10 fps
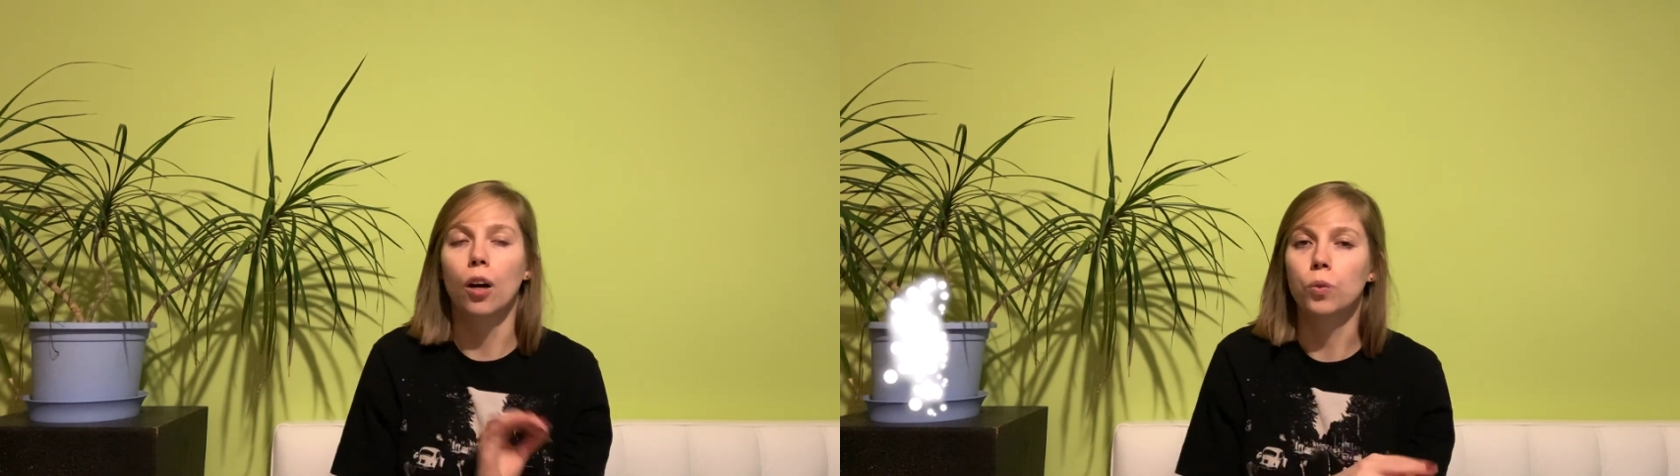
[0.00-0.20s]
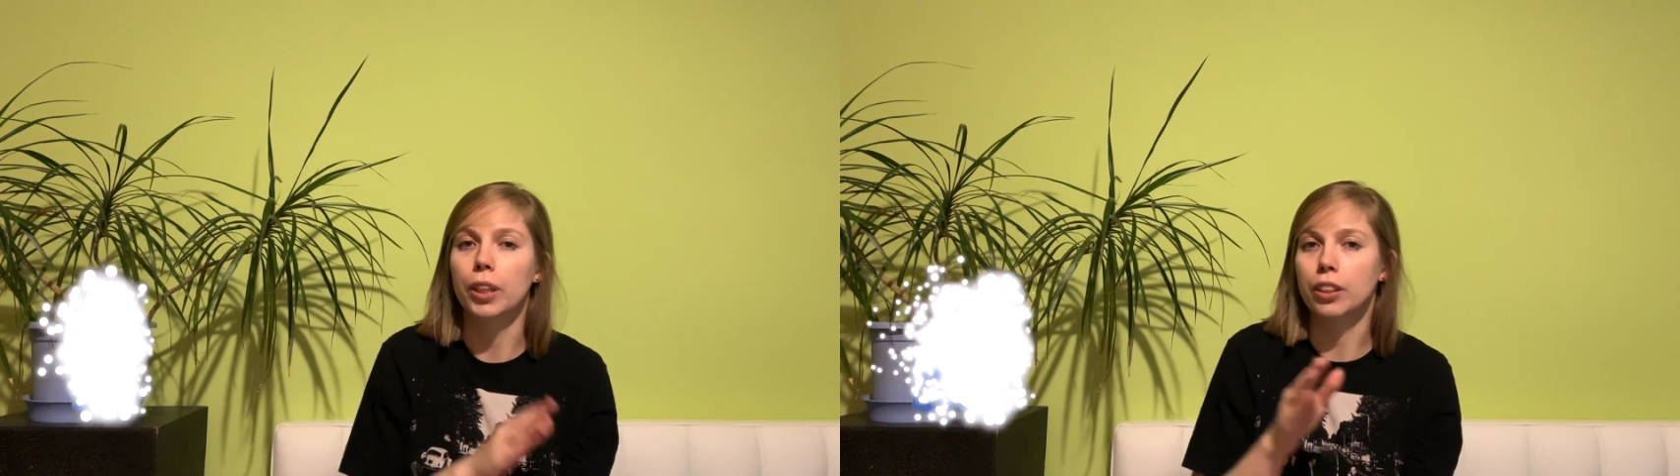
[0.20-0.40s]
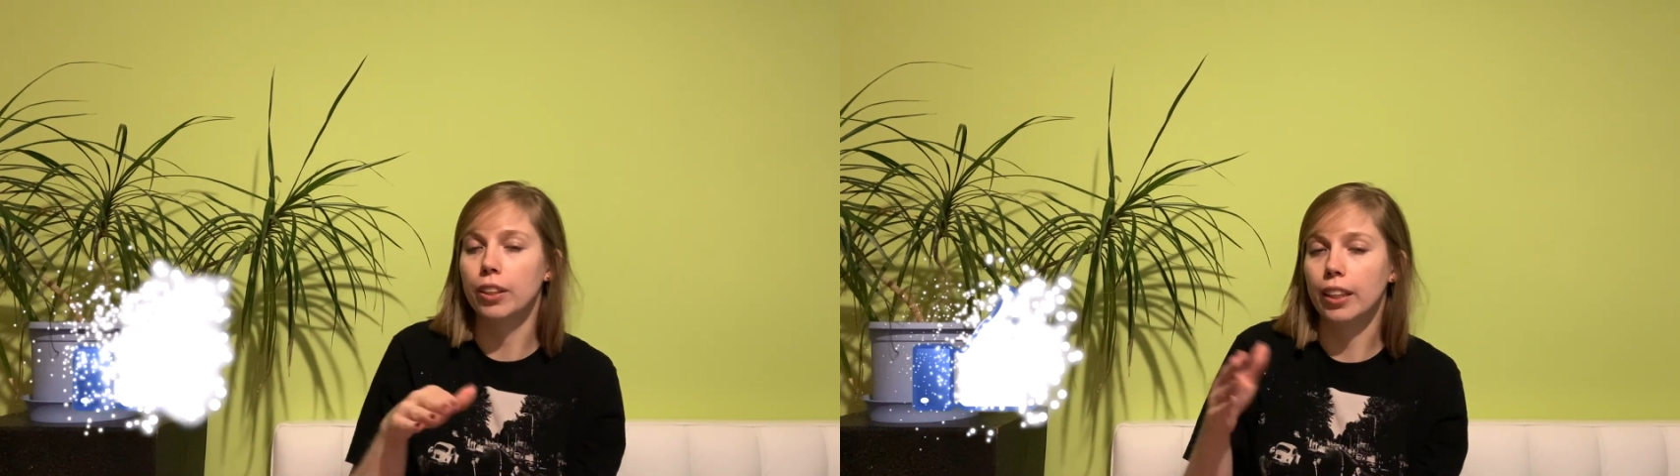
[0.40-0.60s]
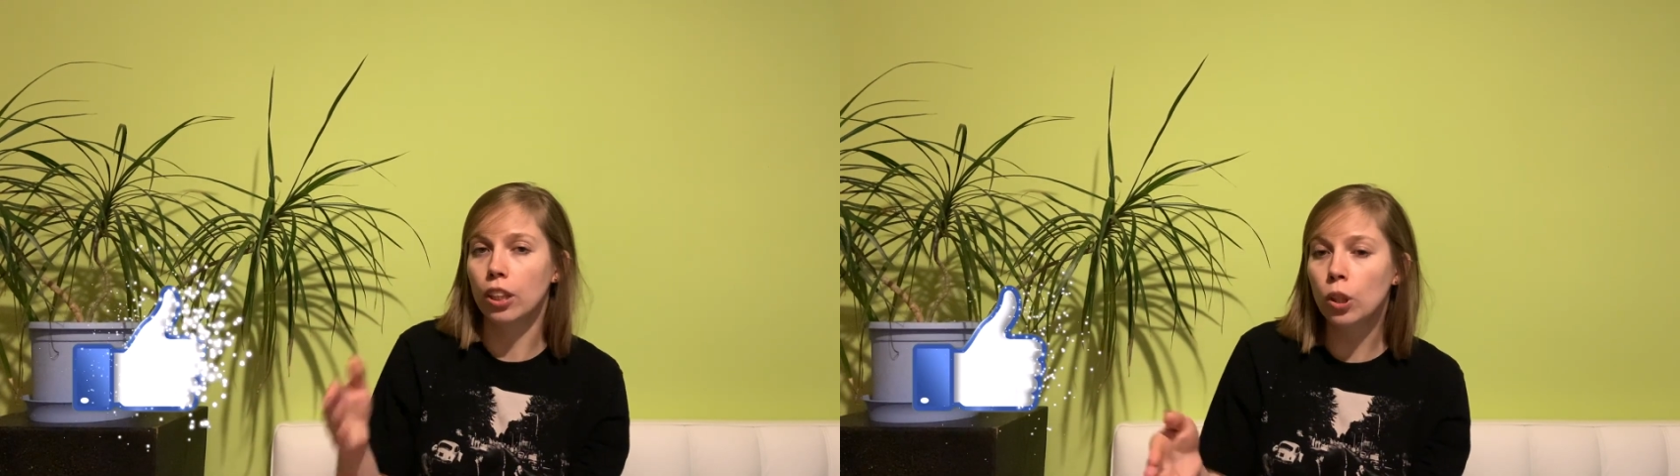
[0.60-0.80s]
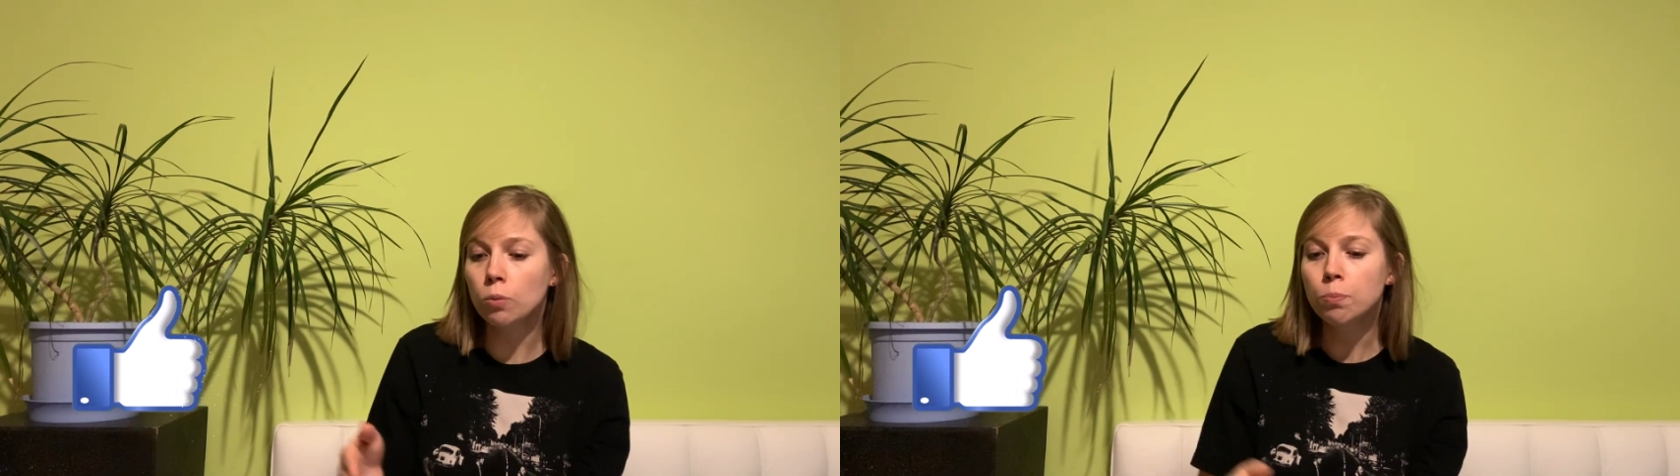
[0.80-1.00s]
where you can
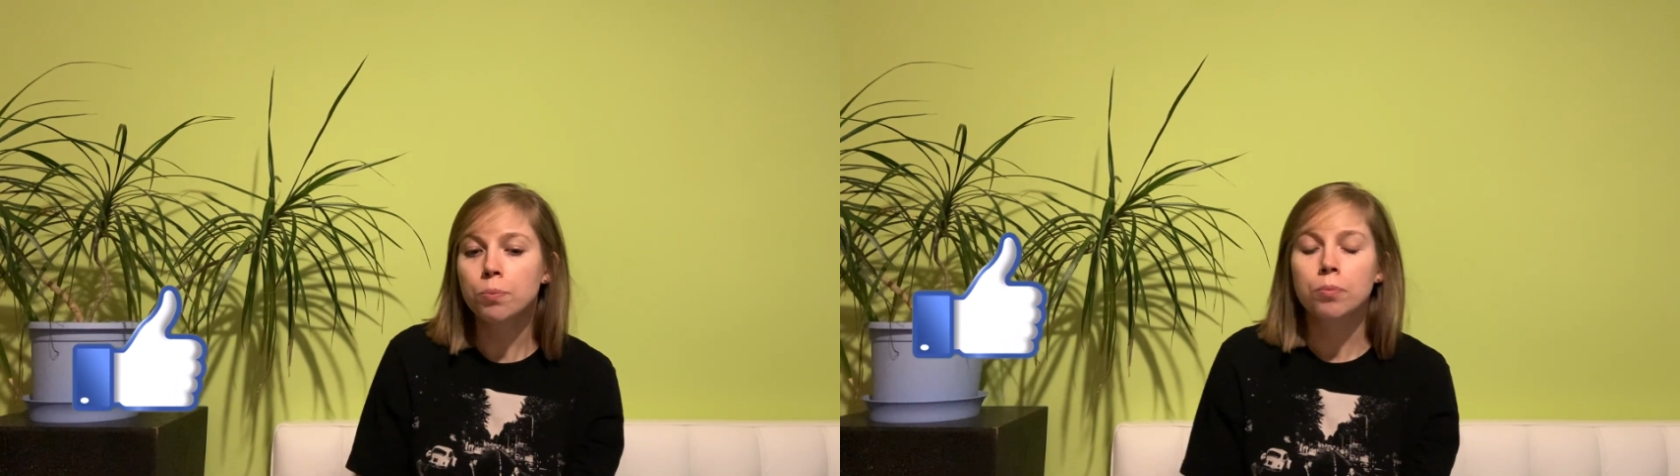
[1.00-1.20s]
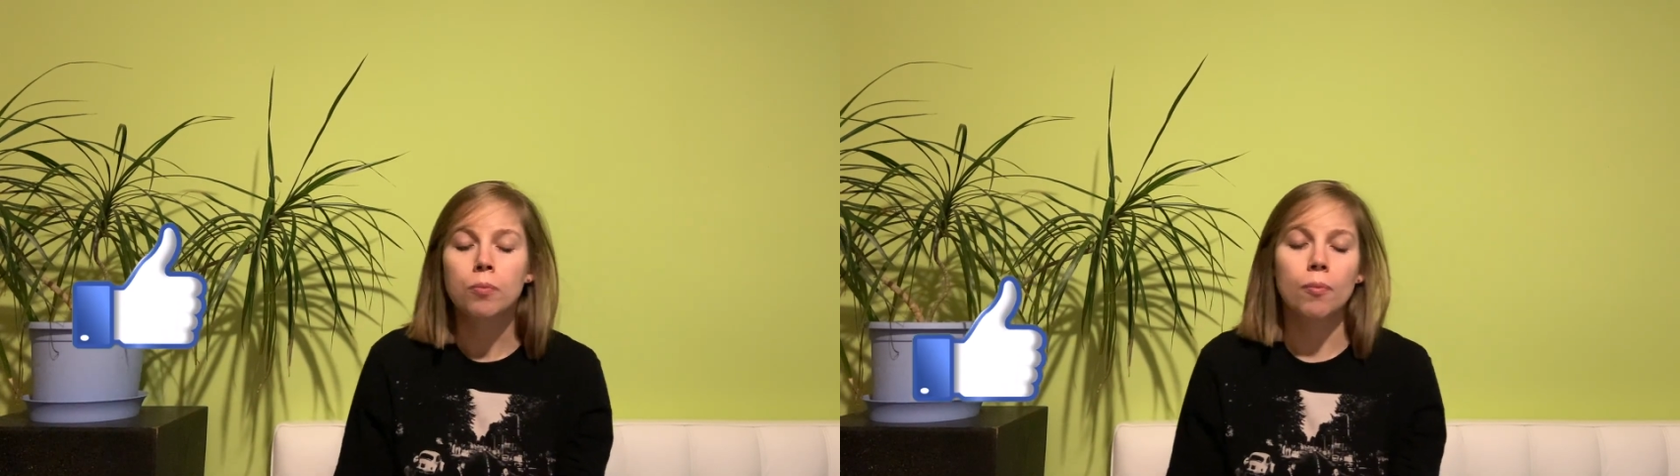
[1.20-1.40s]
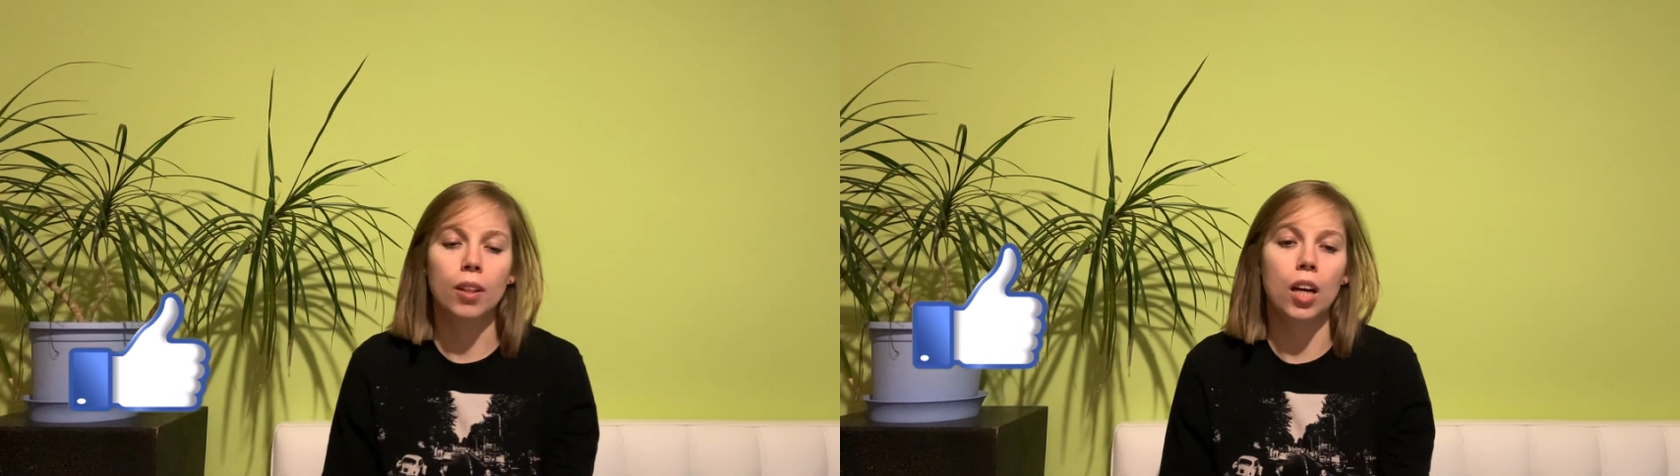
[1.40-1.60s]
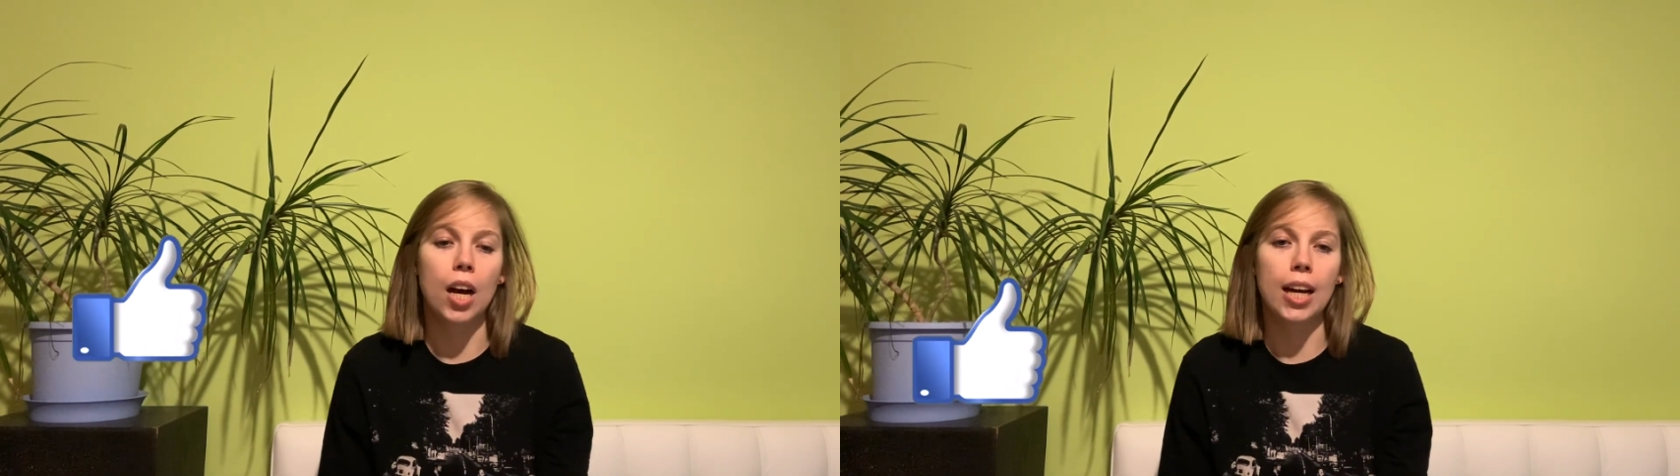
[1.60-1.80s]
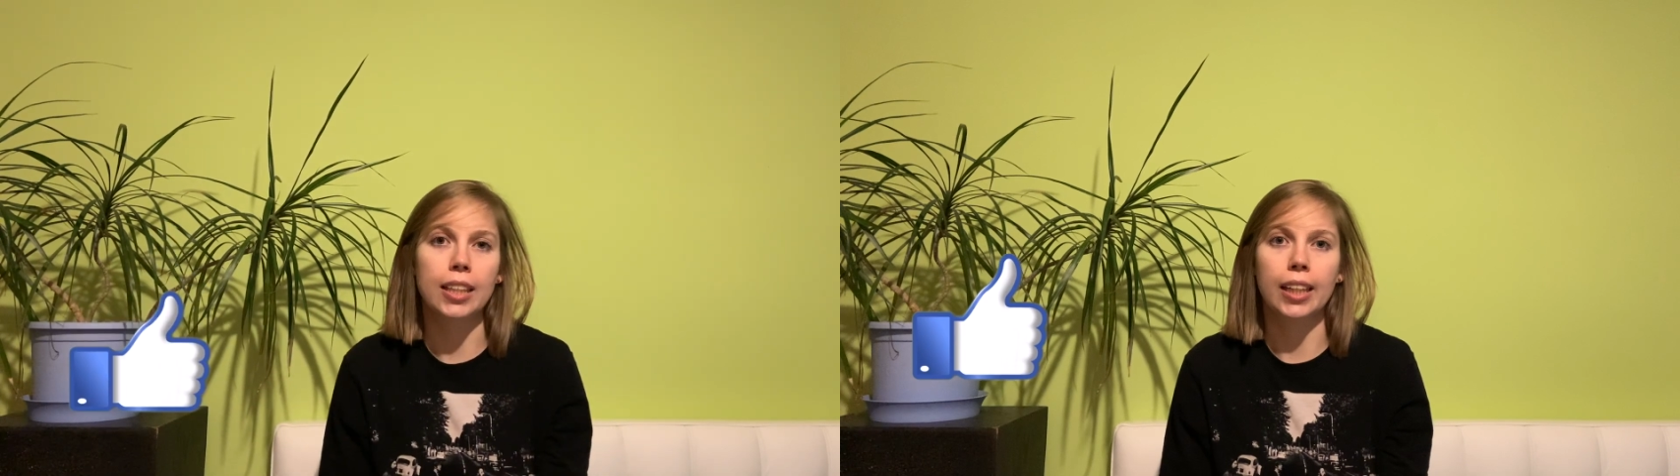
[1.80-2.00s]
go. And